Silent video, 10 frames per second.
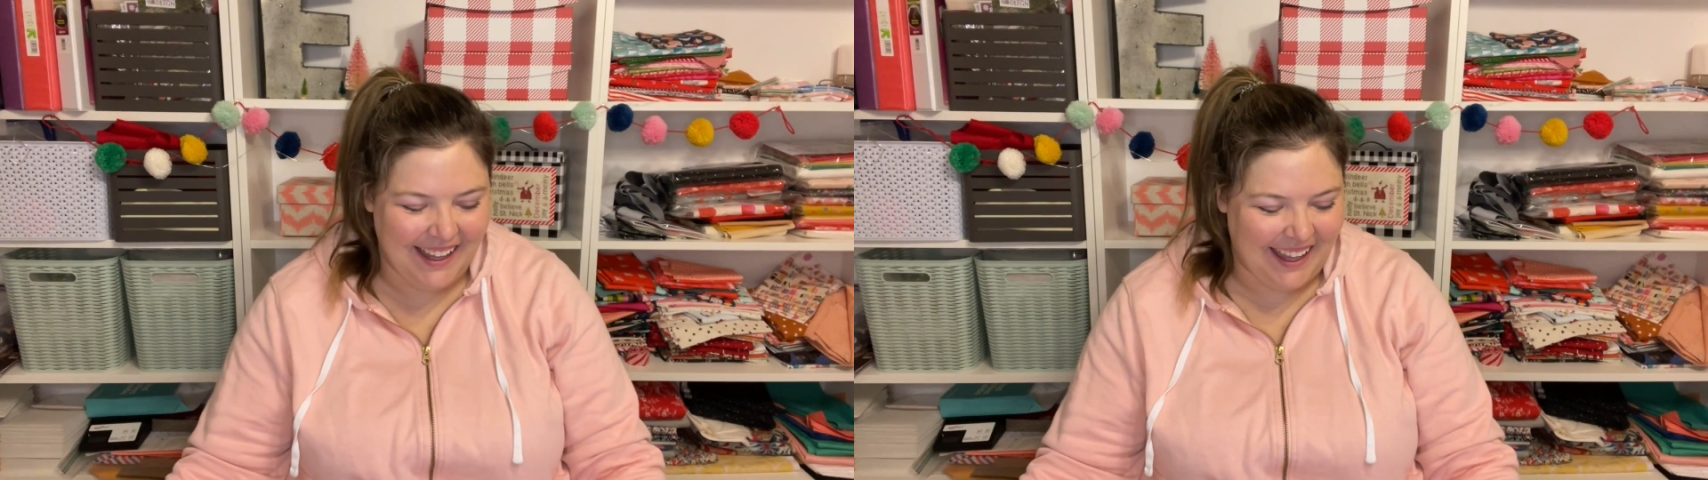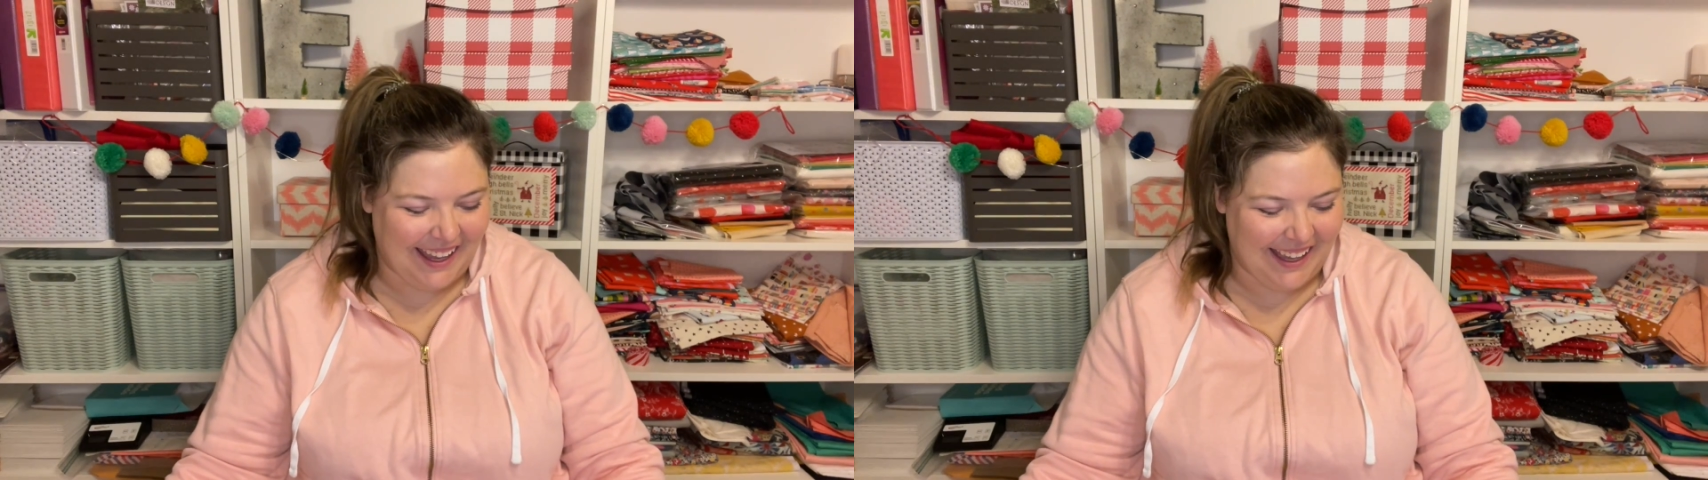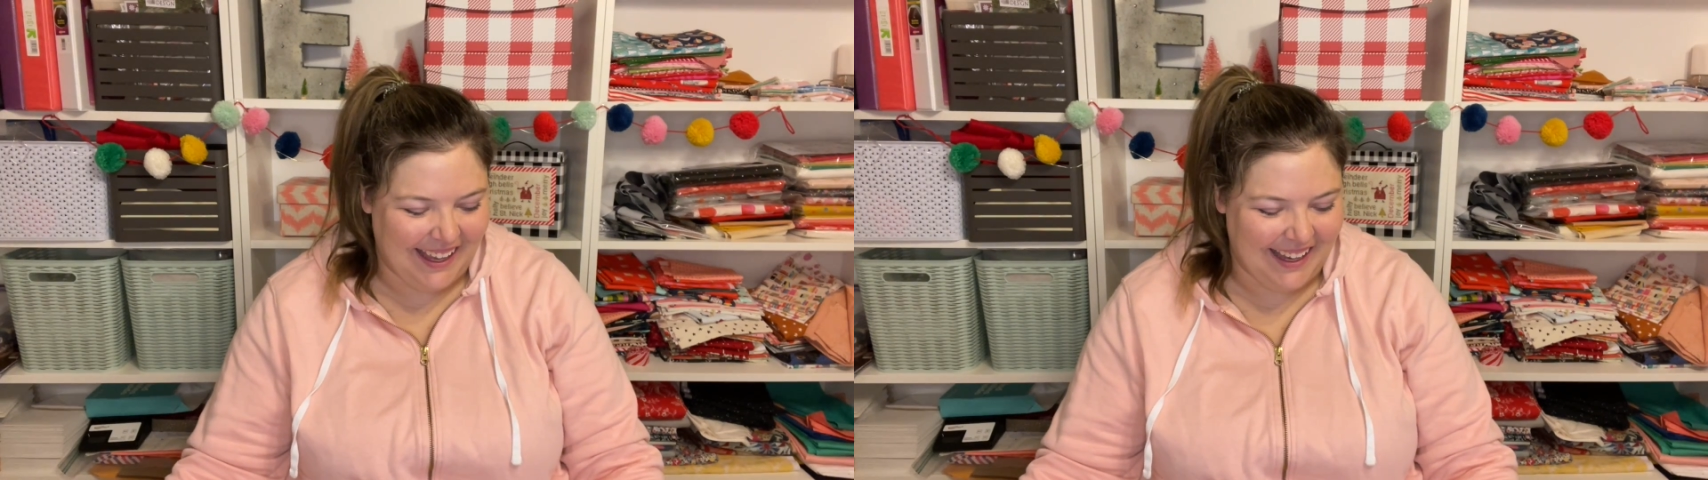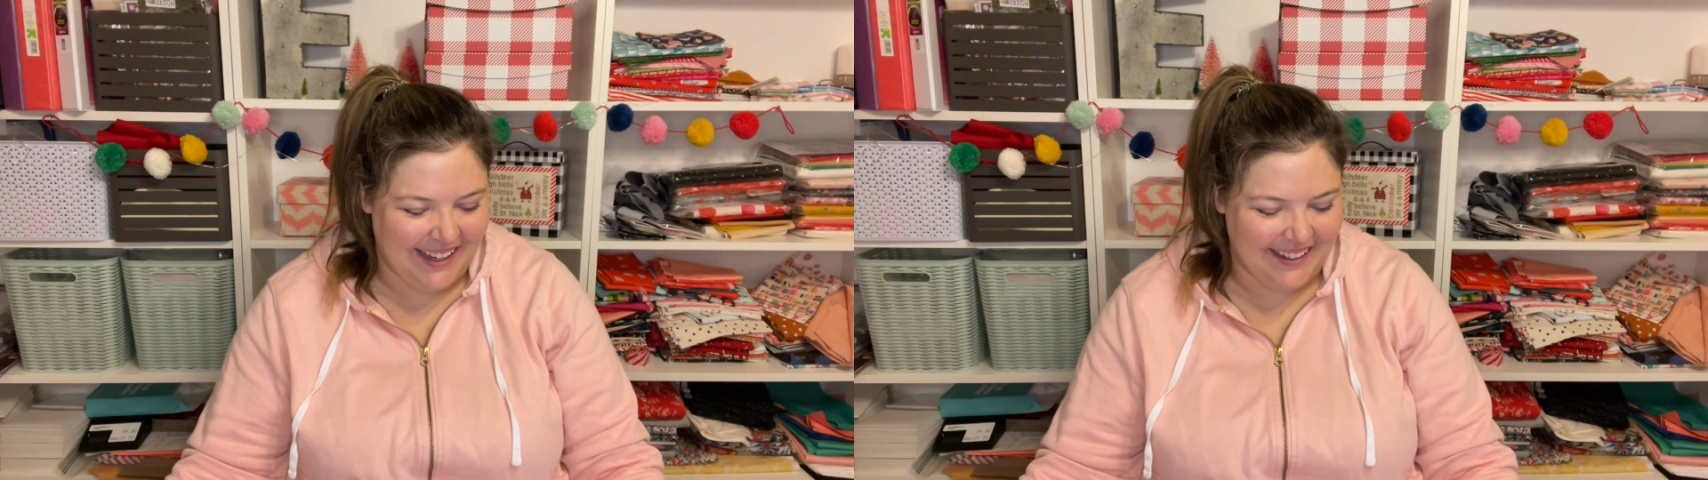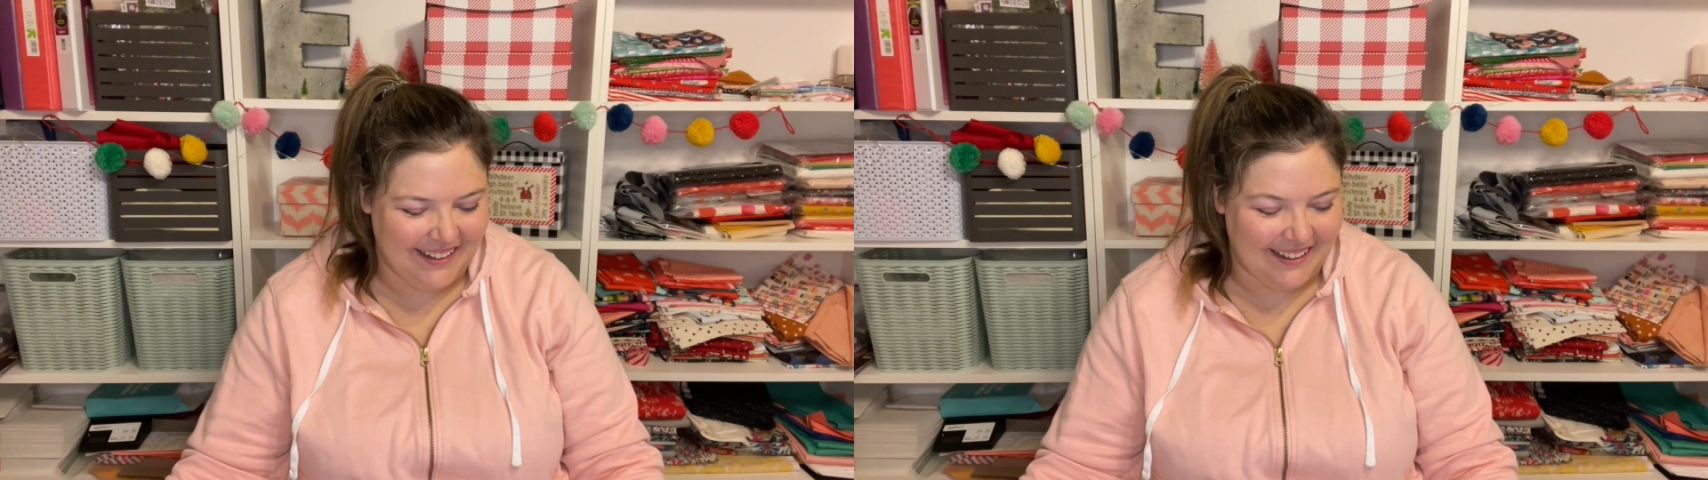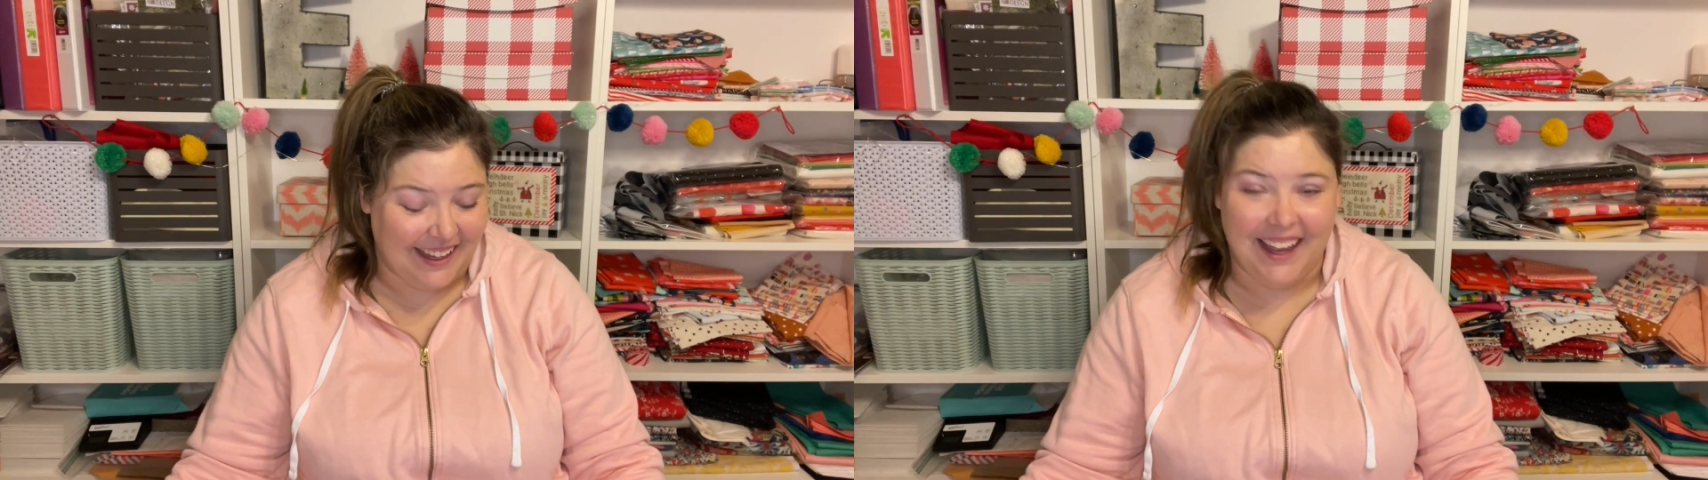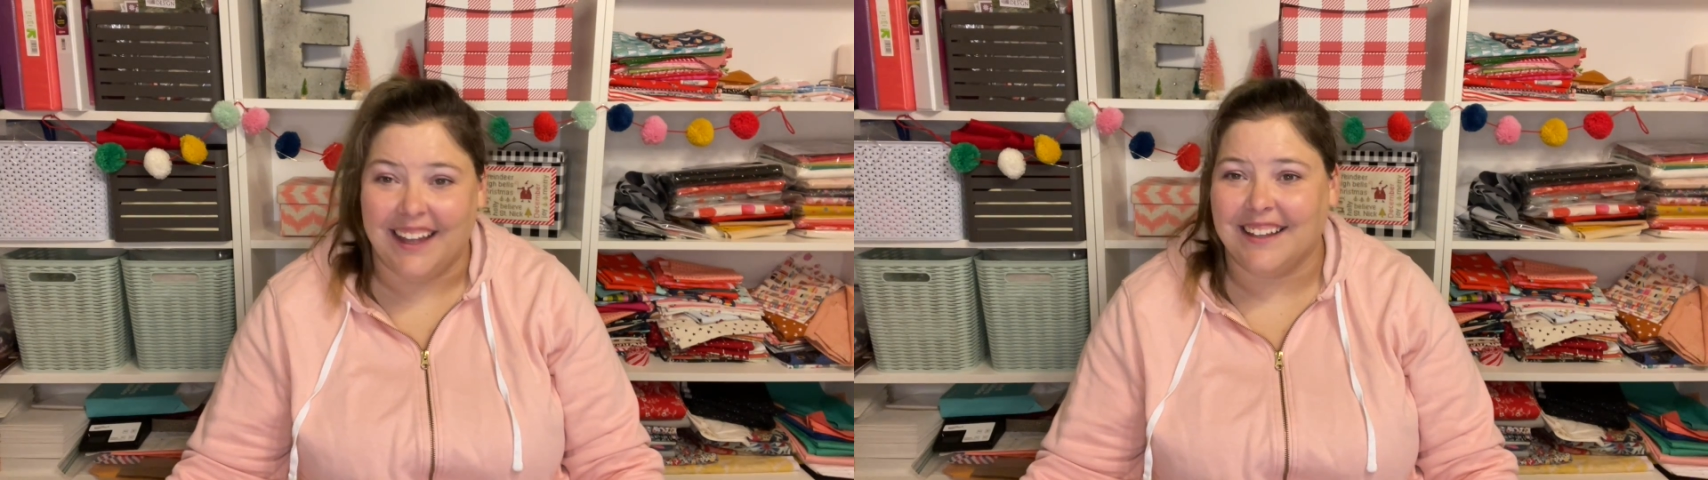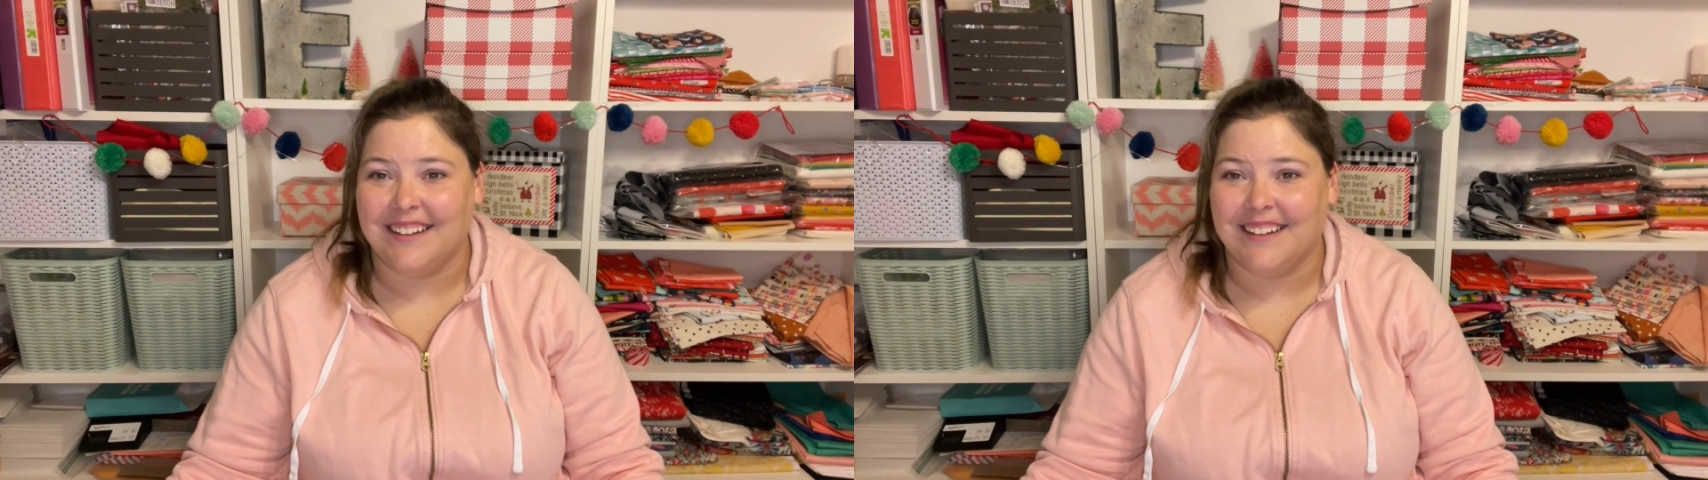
And yeah,